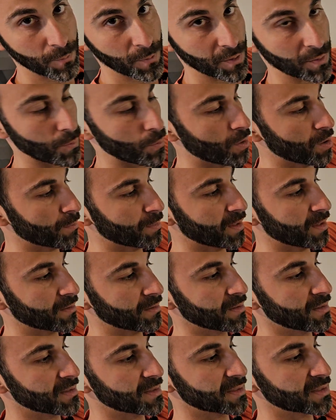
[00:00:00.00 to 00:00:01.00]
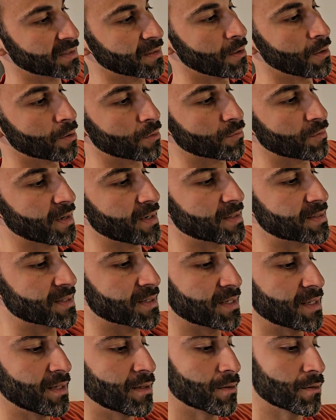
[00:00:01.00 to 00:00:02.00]
where the water bladder is, right
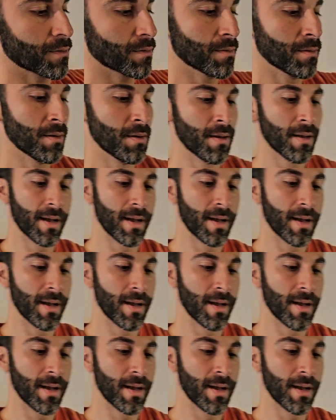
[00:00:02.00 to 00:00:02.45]
to here.